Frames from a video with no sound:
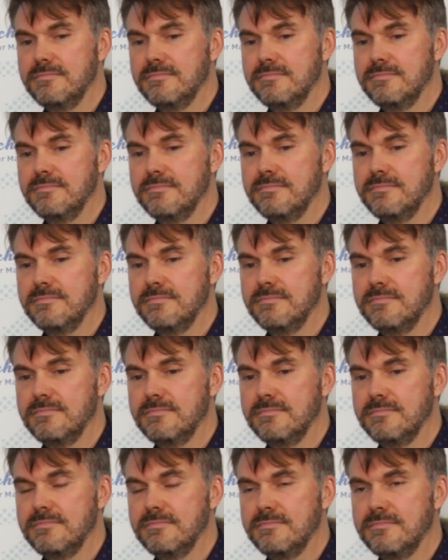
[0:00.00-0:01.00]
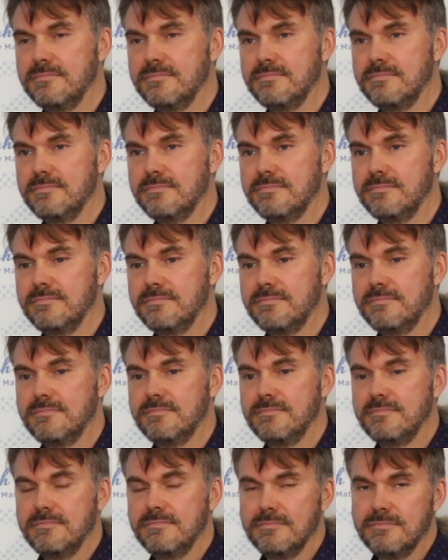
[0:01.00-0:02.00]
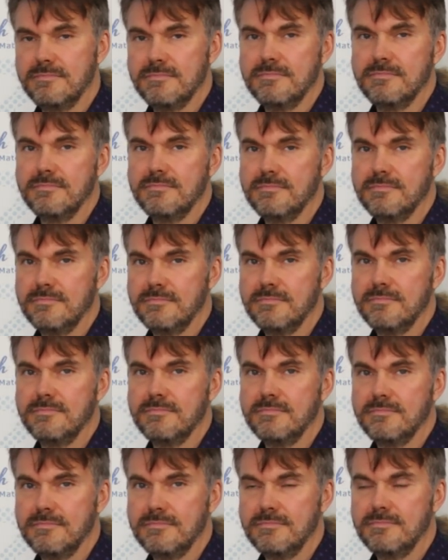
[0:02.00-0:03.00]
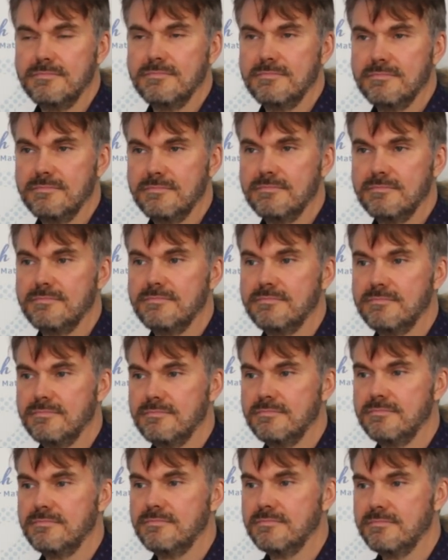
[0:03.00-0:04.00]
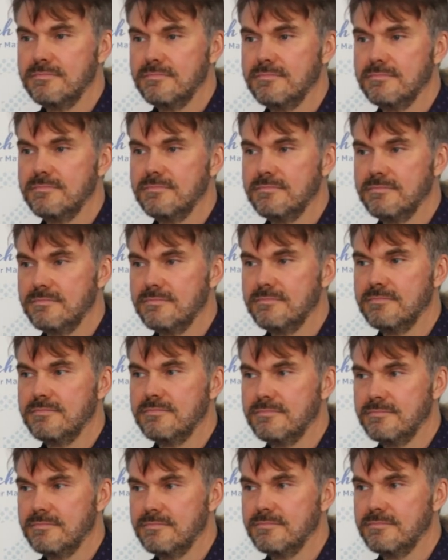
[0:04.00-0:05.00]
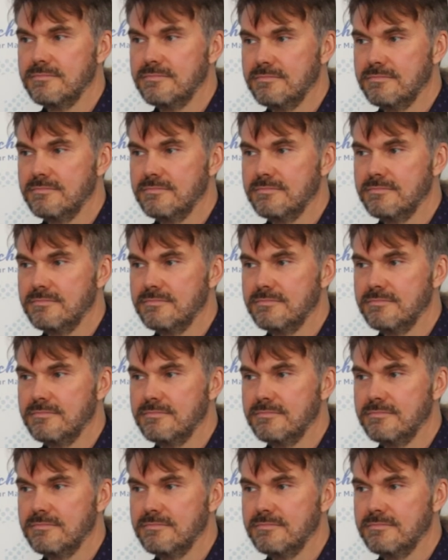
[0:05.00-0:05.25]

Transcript: (silent)